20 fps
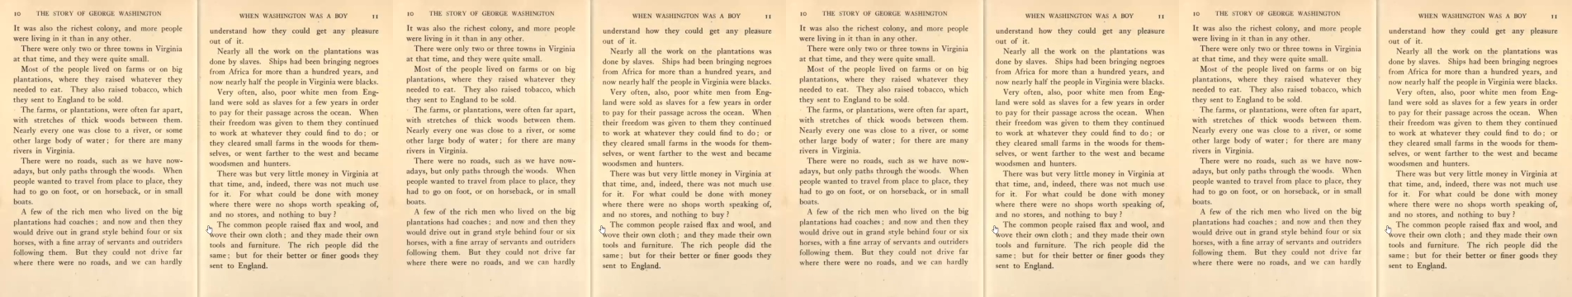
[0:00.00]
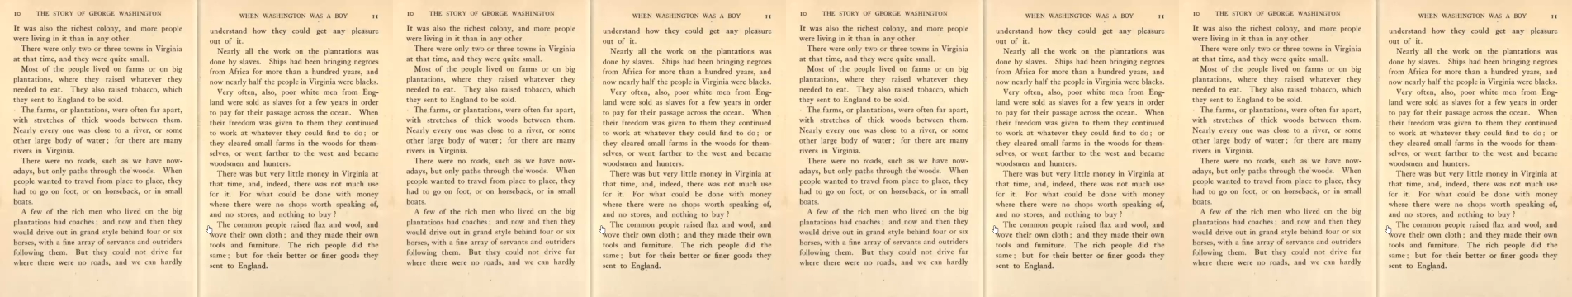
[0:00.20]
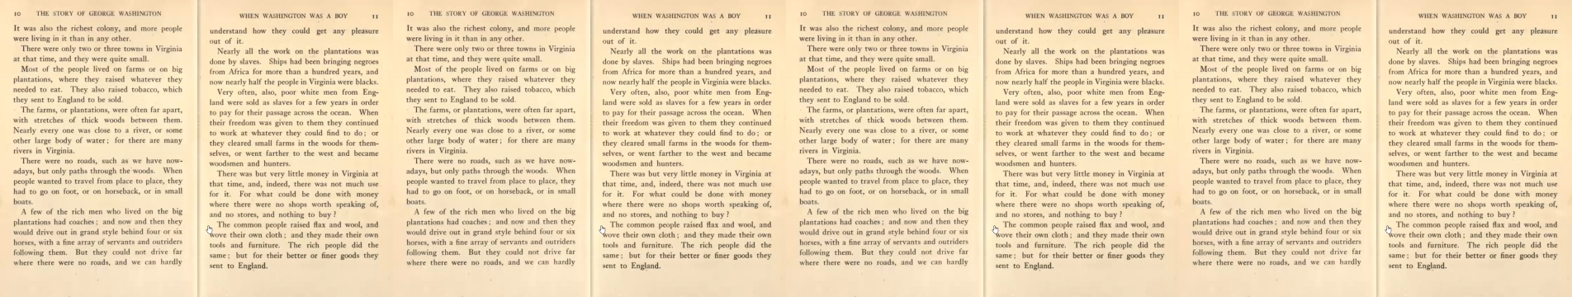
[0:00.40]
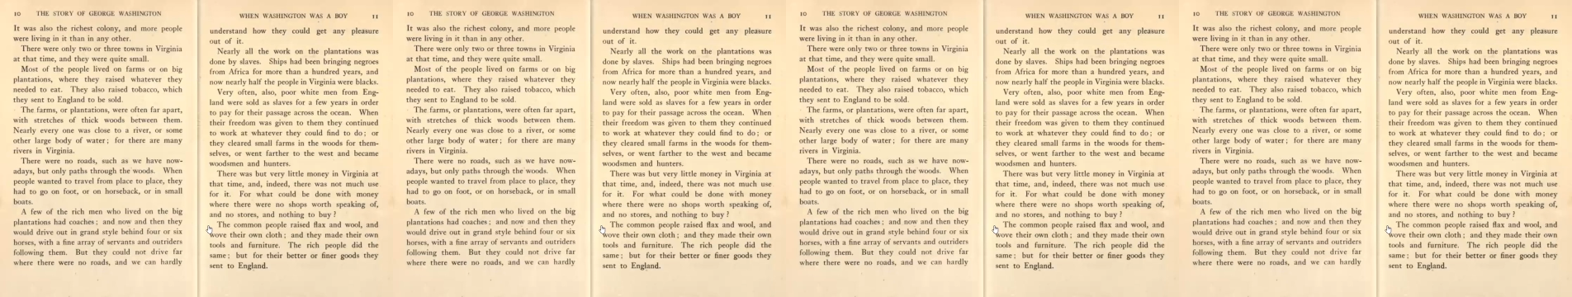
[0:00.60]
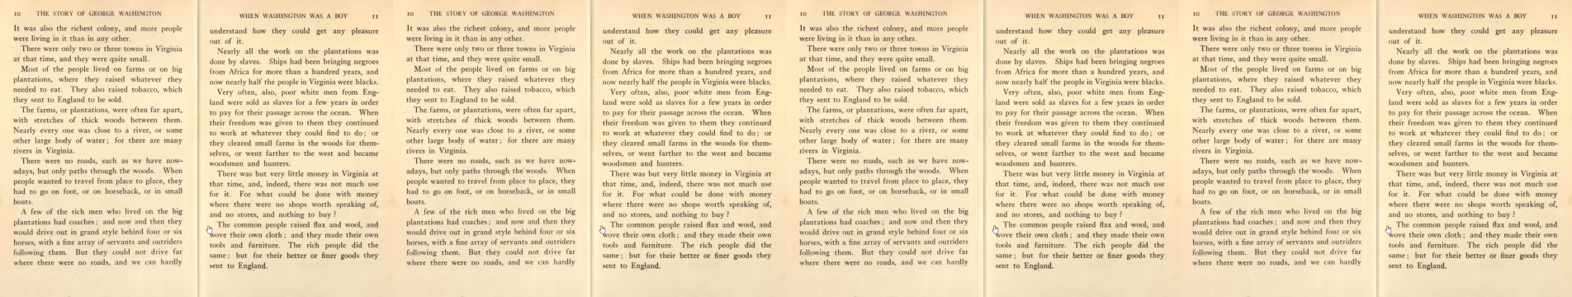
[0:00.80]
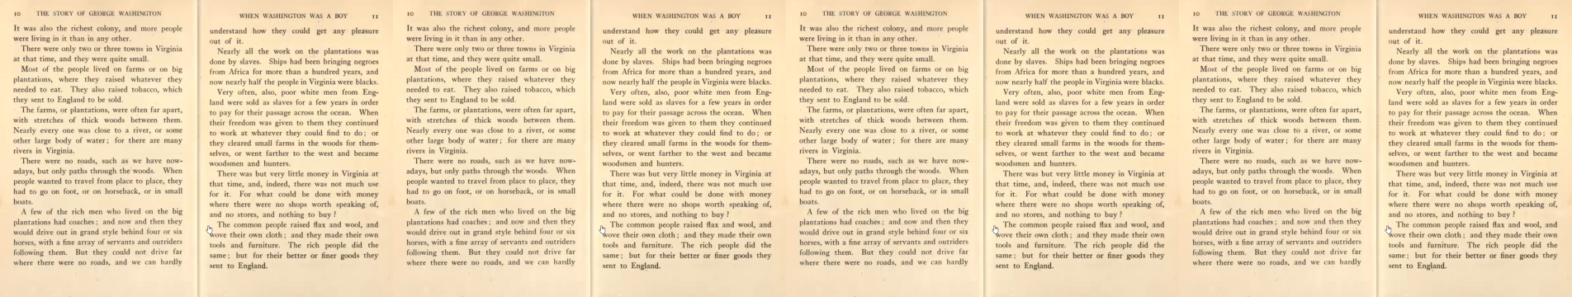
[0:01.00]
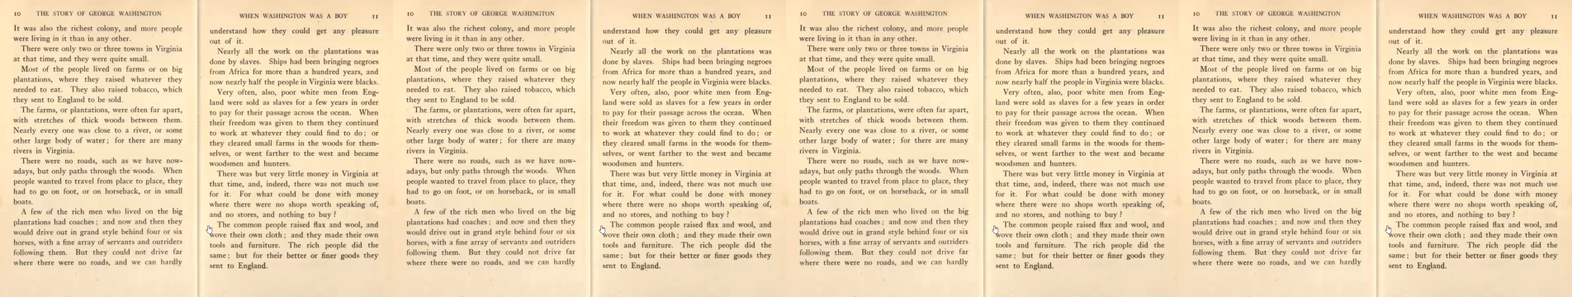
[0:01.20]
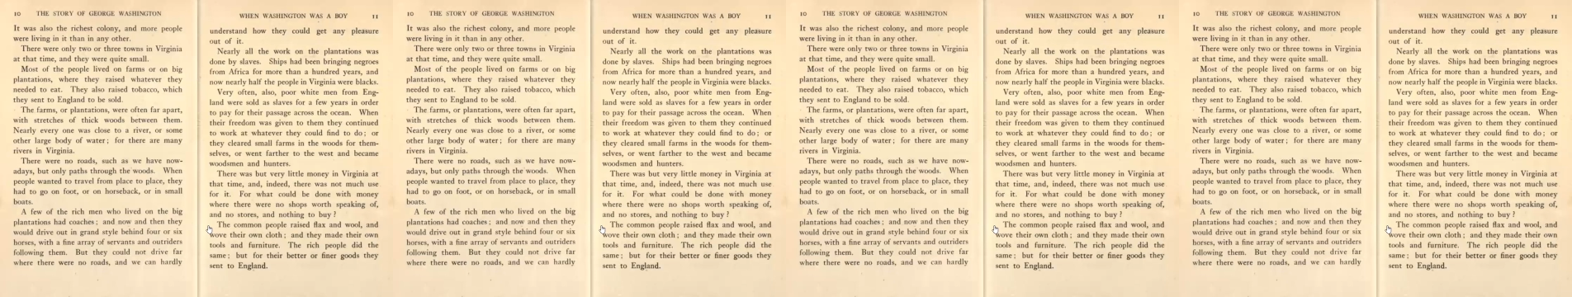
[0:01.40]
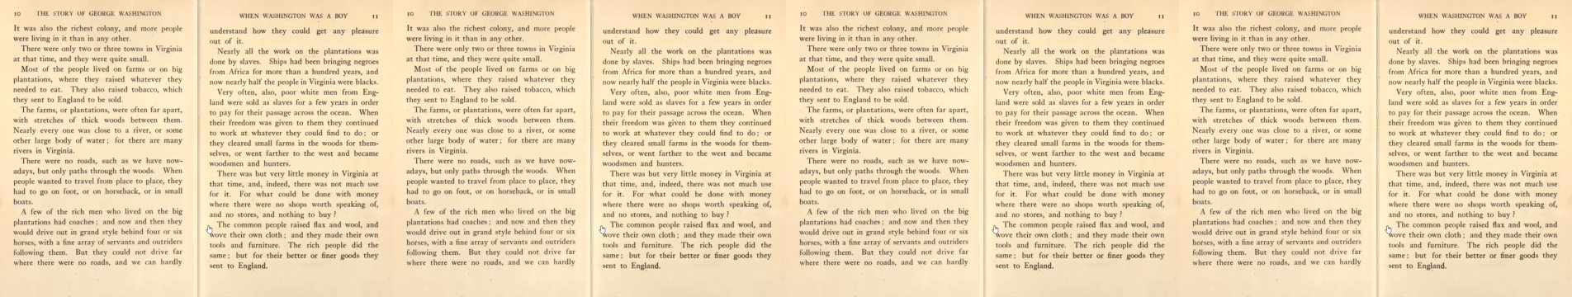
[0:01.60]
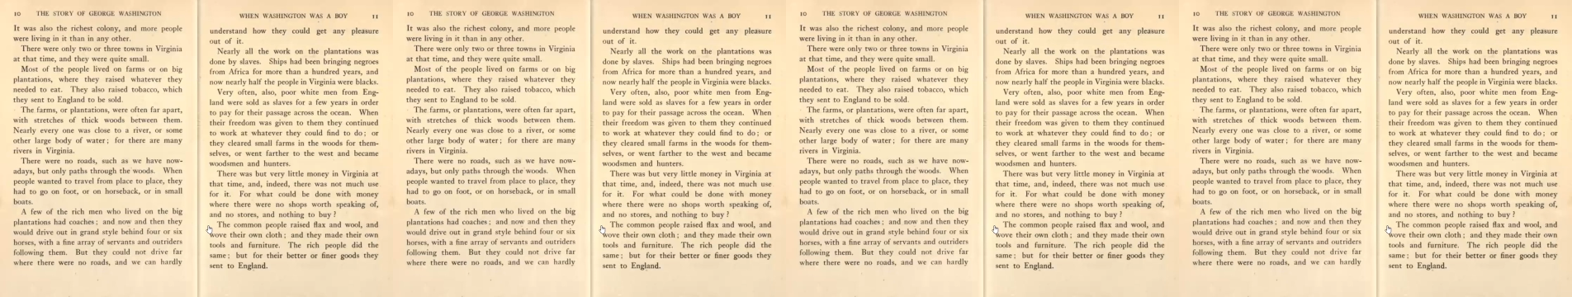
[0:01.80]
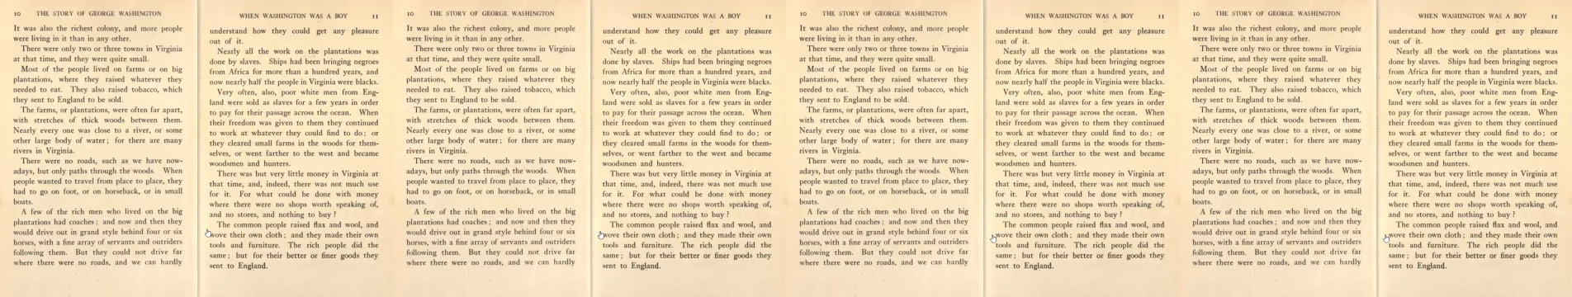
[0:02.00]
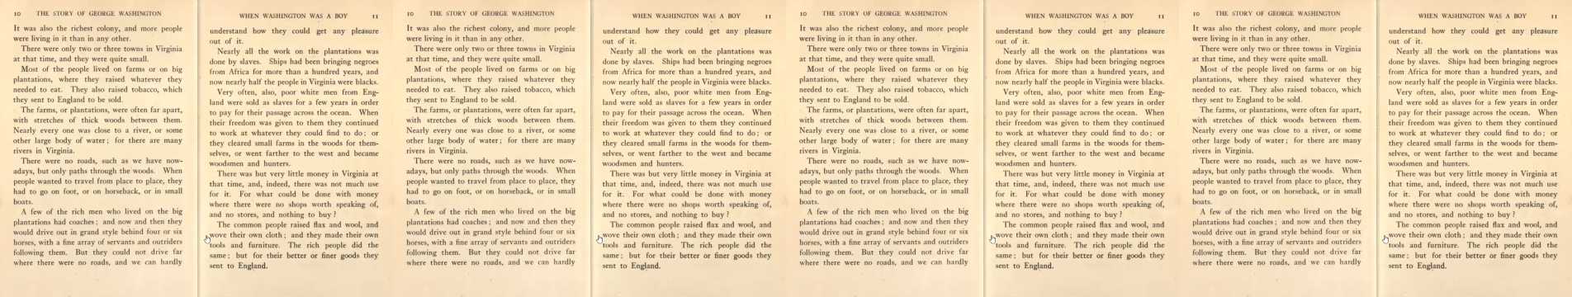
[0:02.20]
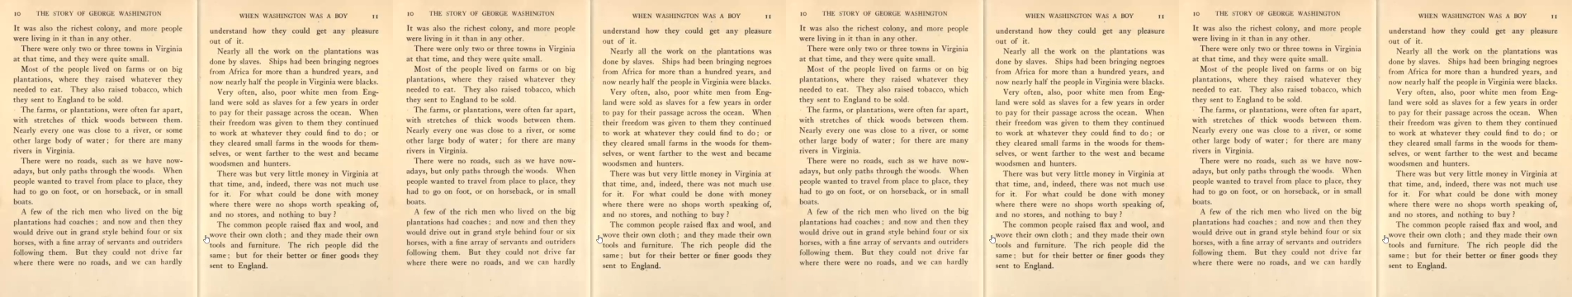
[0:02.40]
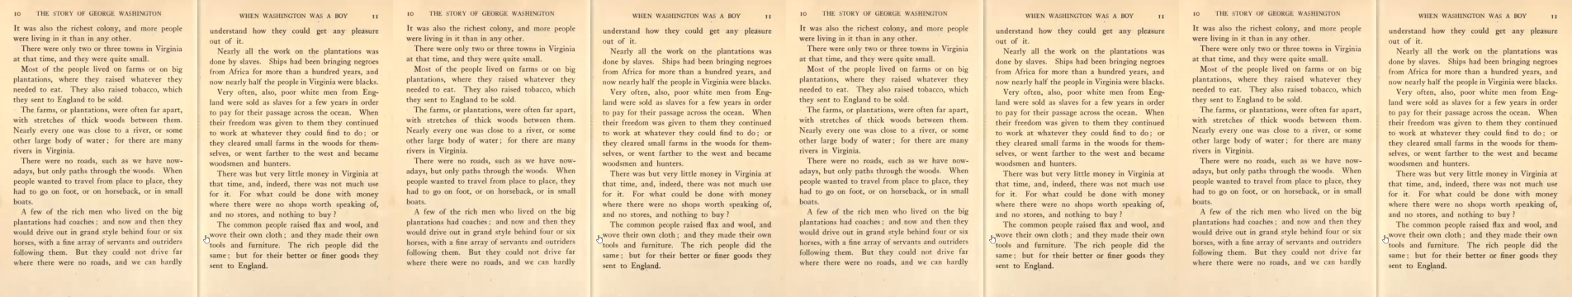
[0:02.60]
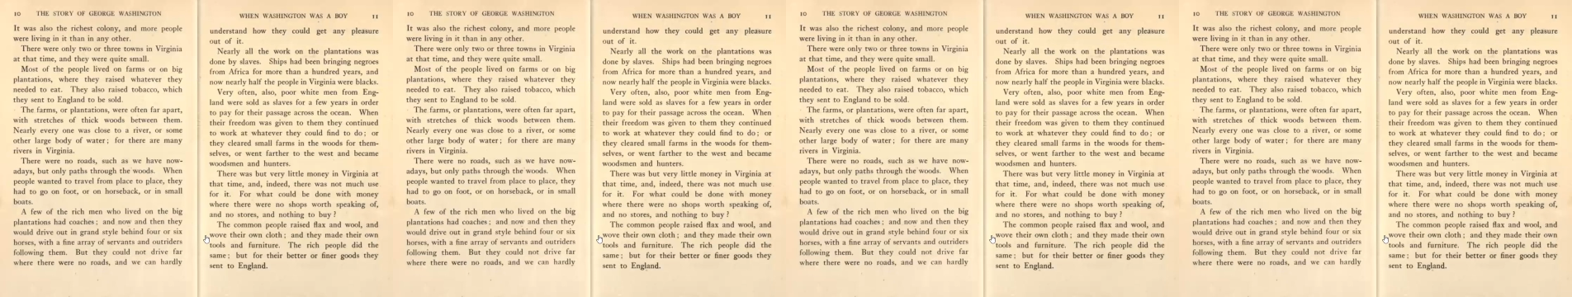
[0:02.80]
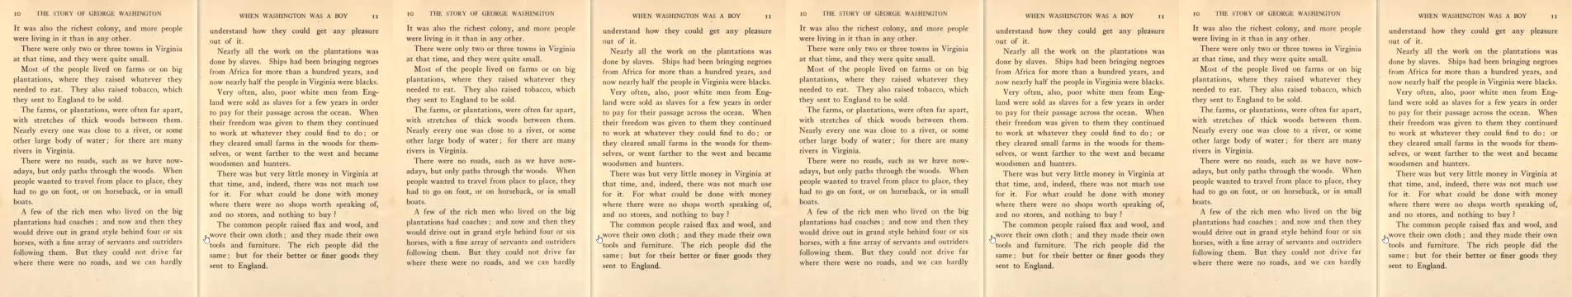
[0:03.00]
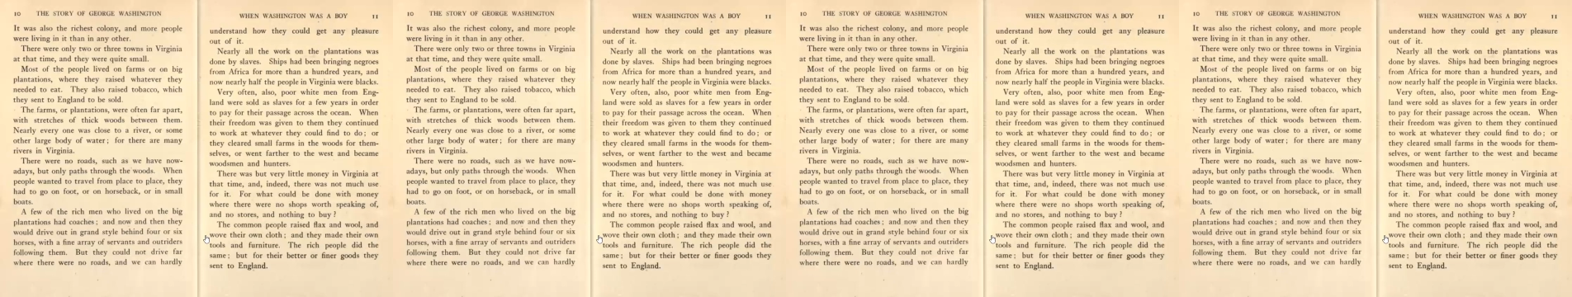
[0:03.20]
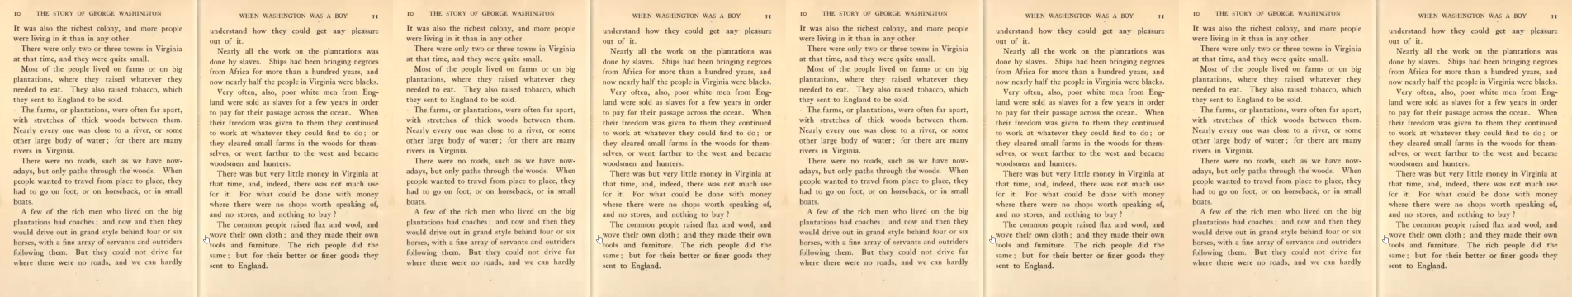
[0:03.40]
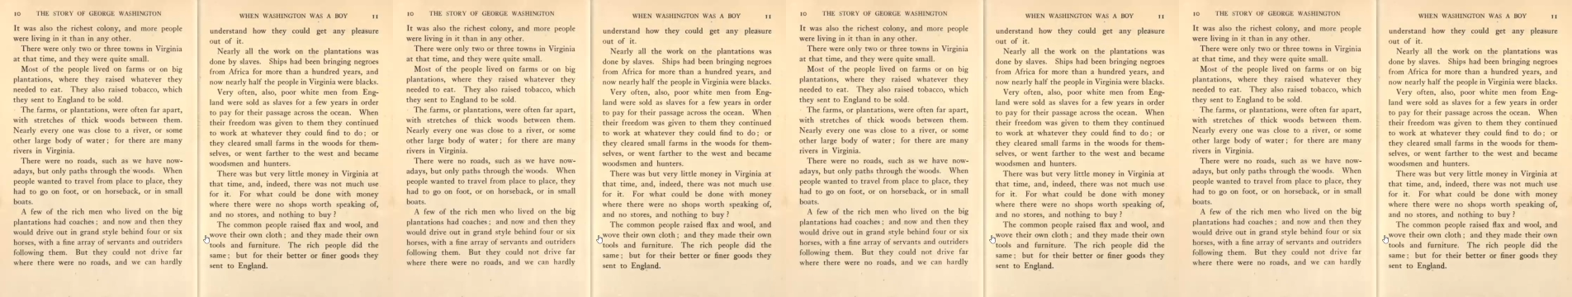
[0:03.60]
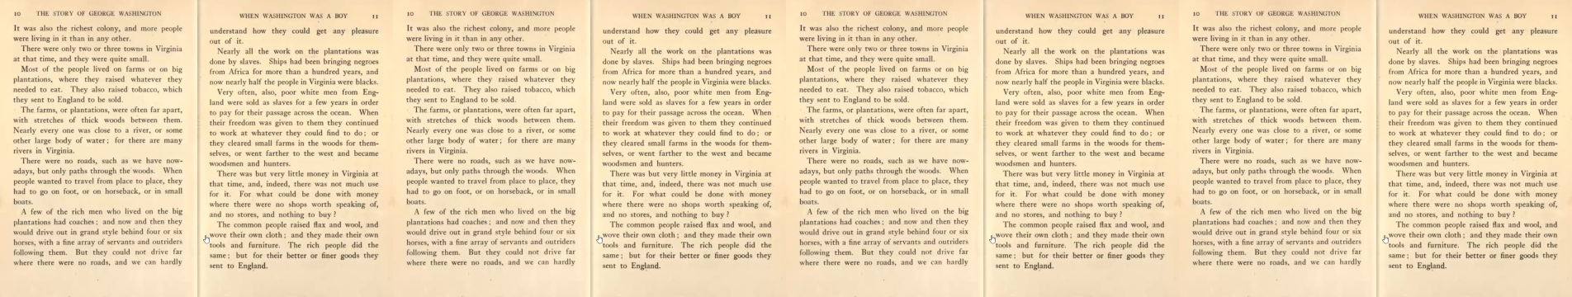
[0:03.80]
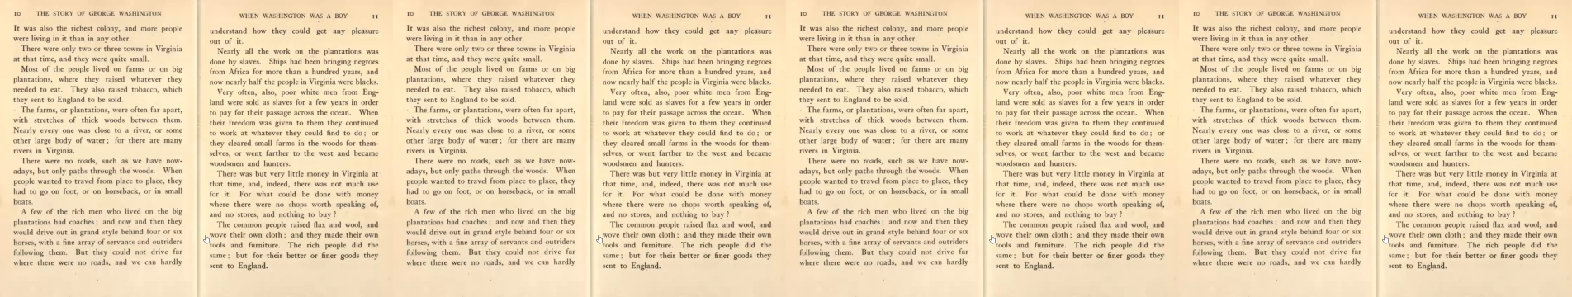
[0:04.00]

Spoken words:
No face is visible, so there are no lips to read.